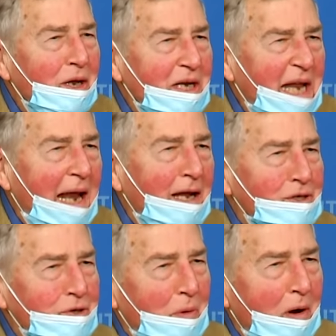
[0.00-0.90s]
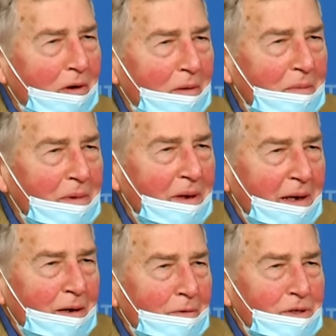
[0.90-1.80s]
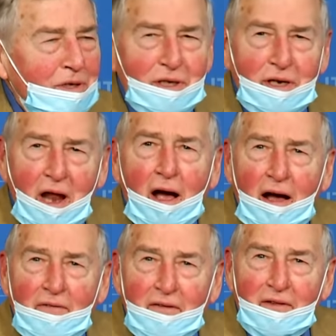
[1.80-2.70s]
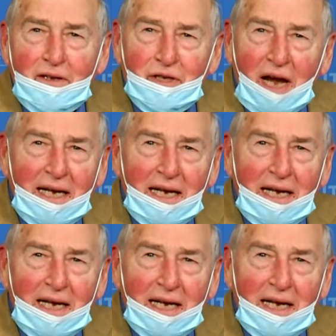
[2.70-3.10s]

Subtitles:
which is a knockoff of the Chinese Thousand Talents Program,